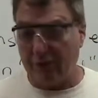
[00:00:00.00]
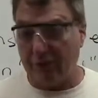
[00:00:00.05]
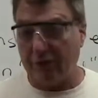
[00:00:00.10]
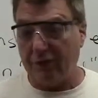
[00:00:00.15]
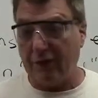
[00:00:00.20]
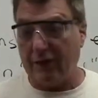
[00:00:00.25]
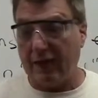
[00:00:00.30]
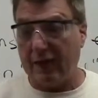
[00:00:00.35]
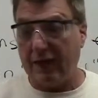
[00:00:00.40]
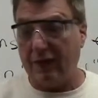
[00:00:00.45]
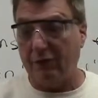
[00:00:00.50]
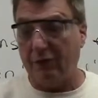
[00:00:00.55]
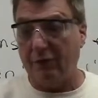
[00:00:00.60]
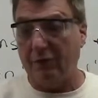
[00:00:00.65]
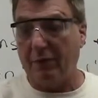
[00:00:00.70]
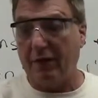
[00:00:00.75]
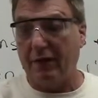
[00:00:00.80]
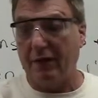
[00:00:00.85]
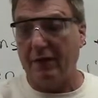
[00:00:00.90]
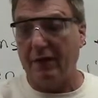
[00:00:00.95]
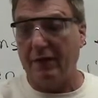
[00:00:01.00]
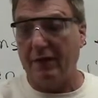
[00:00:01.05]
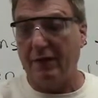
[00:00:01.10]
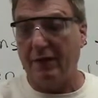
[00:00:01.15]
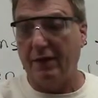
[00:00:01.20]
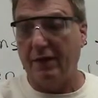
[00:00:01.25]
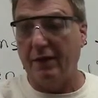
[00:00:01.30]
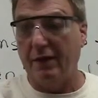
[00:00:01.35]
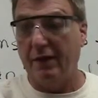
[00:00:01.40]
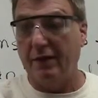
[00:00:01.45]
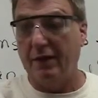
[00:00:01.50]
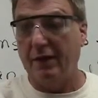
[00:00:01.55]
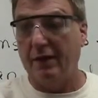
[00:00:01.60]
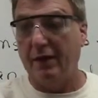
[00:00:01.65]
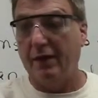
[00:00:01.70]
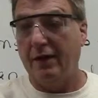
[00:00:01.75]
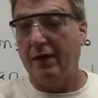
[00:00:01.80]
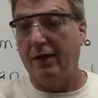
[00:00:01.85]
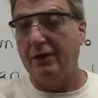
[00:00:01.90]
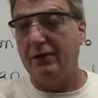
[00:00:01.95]
as an ant repellent.
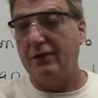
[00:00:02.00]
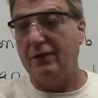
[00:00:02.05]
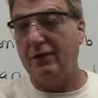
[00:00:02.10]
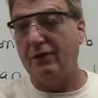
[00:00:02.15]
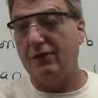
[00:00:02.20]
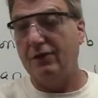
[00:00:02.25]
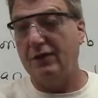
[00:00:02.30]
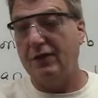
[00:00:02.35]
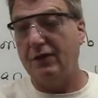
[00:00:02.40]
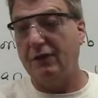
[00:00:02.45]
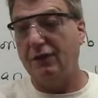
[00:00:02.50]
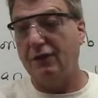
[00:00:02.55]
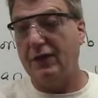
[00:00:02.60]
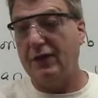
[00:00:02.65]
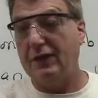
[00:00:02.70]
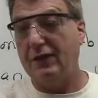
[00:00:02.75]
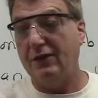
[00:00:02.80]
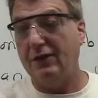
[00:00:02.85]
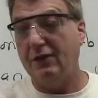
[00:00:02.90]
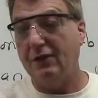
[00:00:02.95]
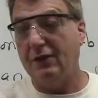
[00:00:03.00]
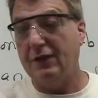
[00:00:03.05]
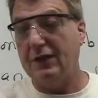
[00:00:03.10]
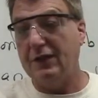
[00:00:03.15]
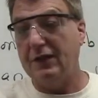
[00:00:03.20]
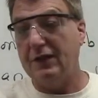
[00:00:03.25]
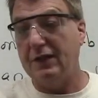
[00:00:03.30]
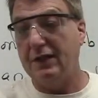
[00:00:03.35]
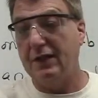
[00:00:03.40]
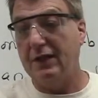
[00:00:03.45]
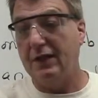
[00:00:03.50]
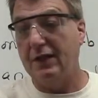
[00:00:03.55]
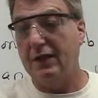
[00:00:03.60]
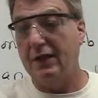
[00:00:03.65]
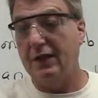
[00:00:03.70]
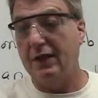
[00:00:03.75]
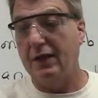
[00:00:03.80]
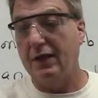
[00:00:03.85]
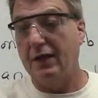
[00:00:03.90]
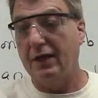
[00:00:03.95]
And you can see a faint green.
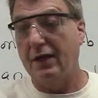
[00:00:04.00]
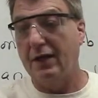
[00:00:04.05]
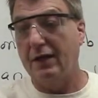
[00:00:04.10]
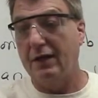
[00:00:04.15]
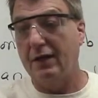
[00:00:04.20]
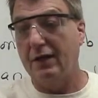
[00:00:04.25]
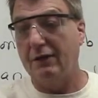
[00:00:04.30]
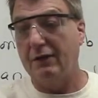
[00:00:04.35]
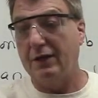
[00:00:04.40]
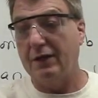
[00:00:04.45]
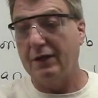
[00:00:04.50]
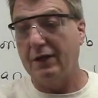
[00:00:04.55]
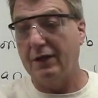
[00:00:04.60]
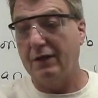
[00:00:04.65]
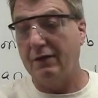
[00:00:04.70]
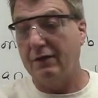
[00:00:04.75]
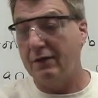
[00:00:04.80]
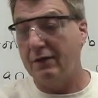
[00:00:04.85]
There we go.